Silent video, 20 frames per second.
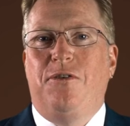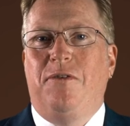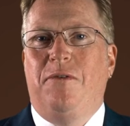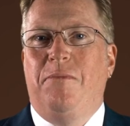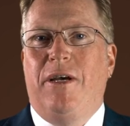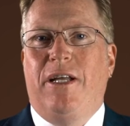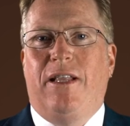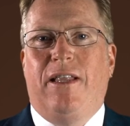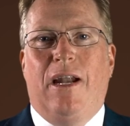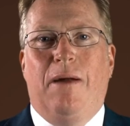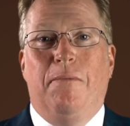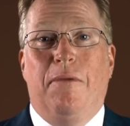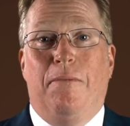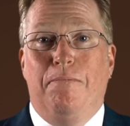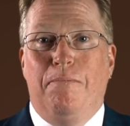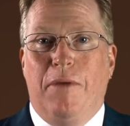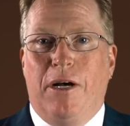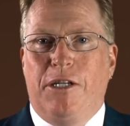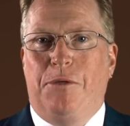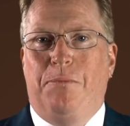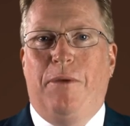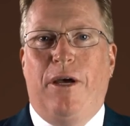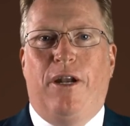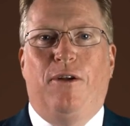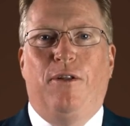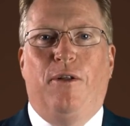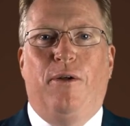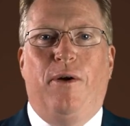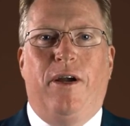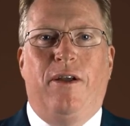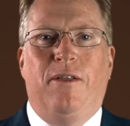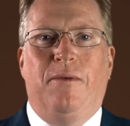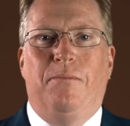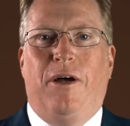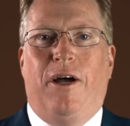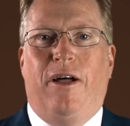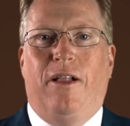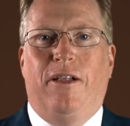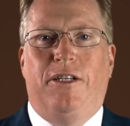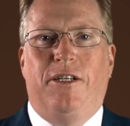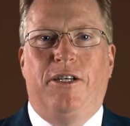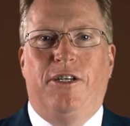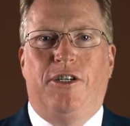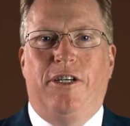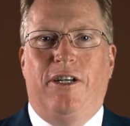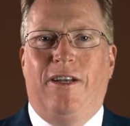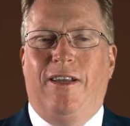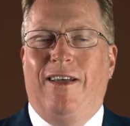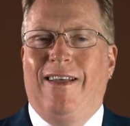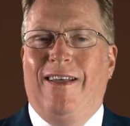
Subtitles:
admit that I'm a much better lawyer than politician,